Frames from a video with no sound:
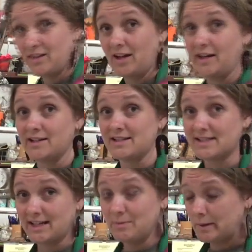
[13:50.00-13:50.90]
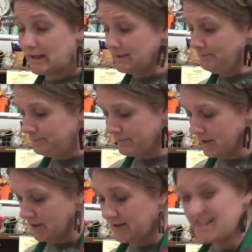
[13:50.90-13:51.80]
like a stapler.
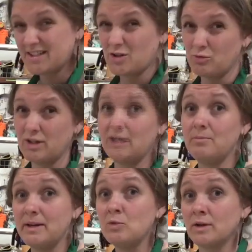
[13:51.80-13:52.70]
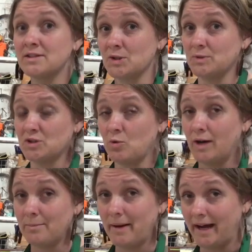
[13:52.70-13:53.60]
Now this is a really big one, so it's
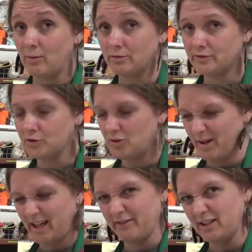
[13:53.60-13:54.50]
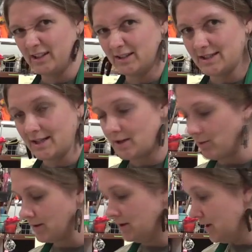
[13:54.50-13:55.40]
quite powerful. You might have a little dinky
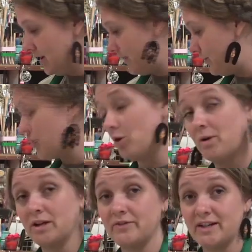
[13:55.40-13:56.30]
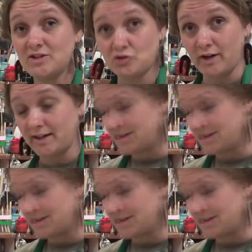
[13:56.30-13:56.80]
one. If you've got one of these, track it